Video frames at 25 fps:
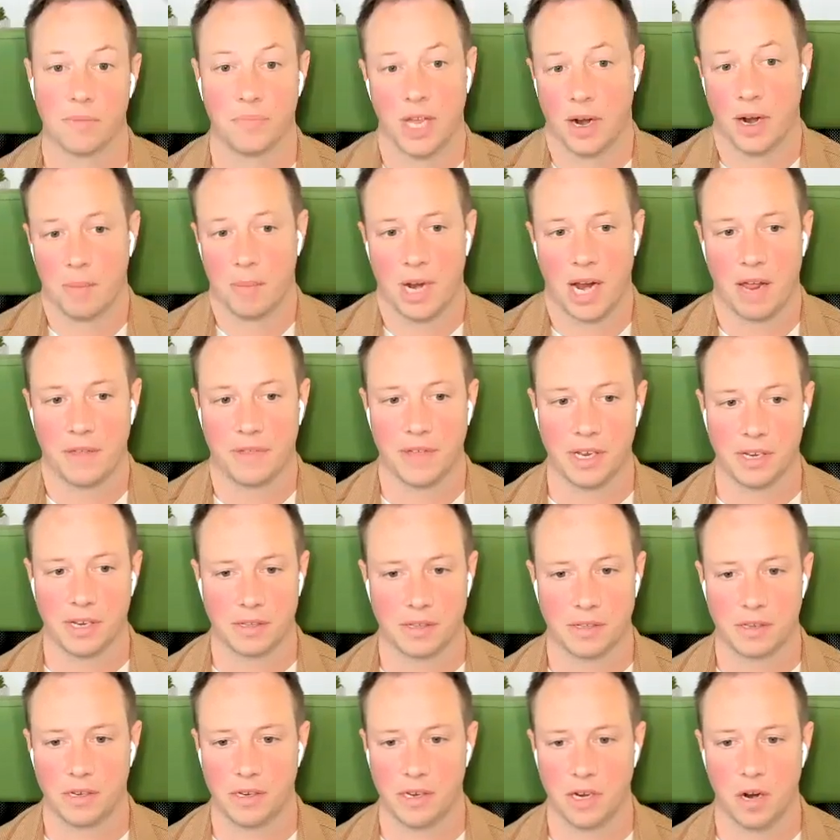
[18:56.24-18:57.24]
And I think,
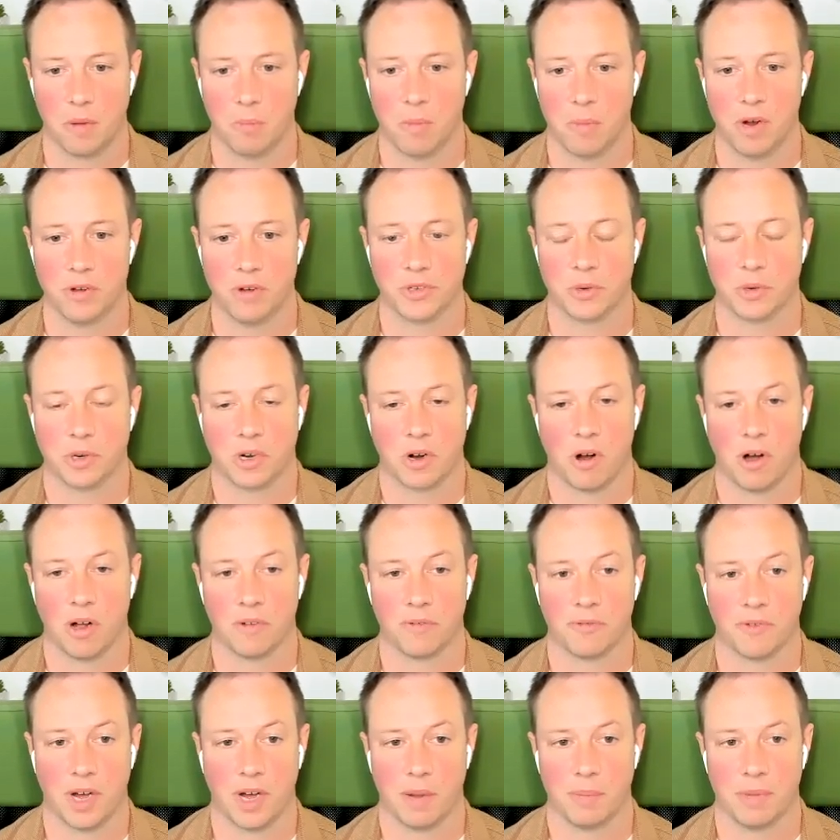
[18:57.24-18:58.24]
most would
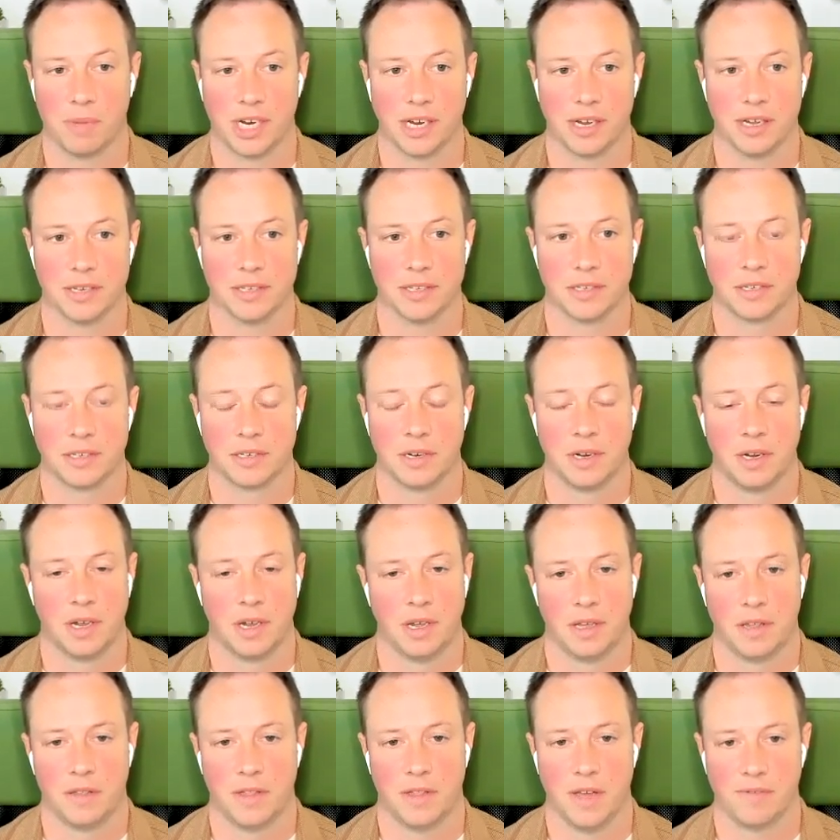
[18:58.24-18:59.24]
qualify because
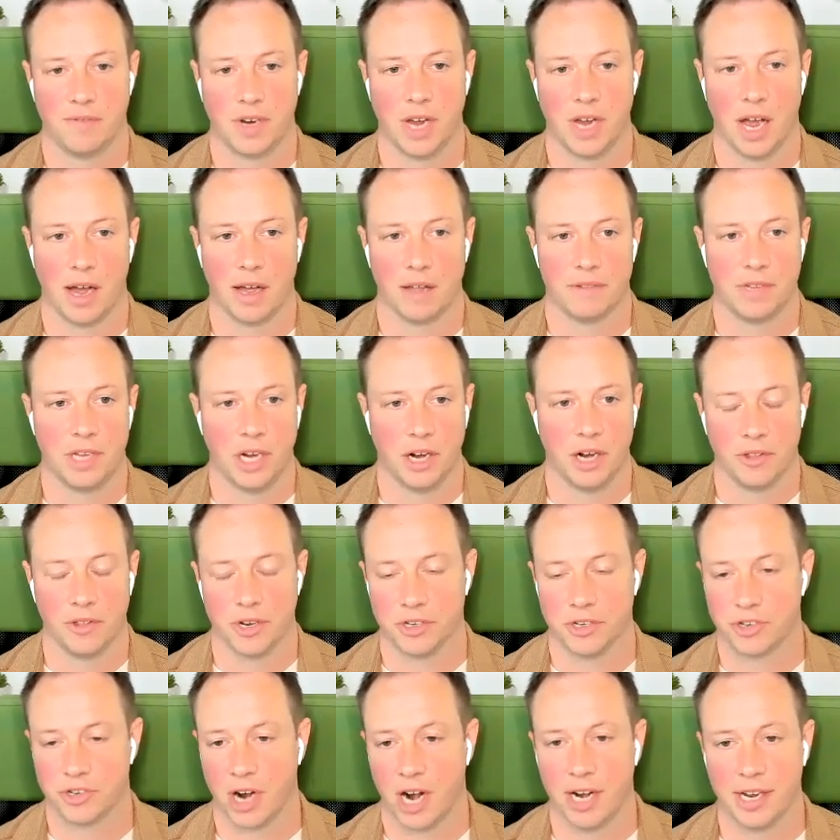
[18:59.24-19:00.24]
they've got, they're
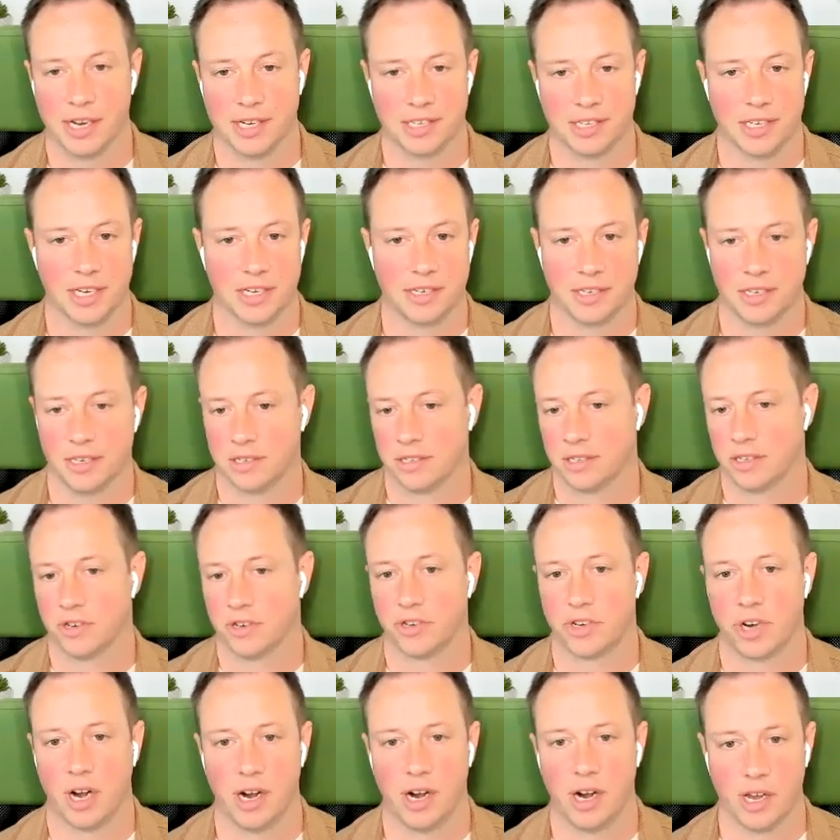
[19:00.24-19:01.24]
training assistants, they're
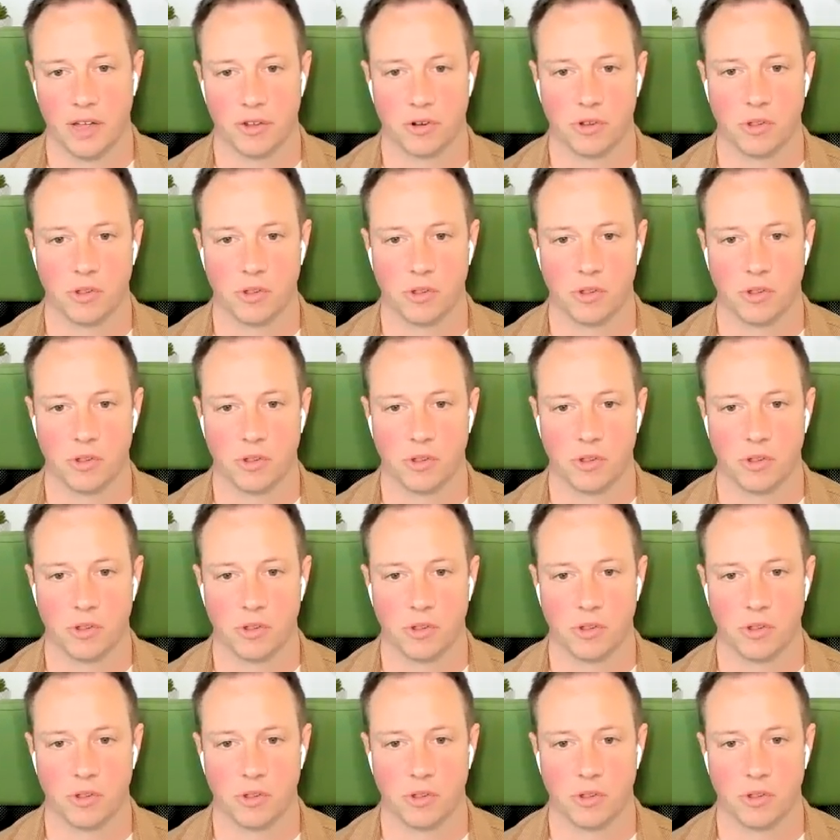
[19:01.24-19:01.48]
training other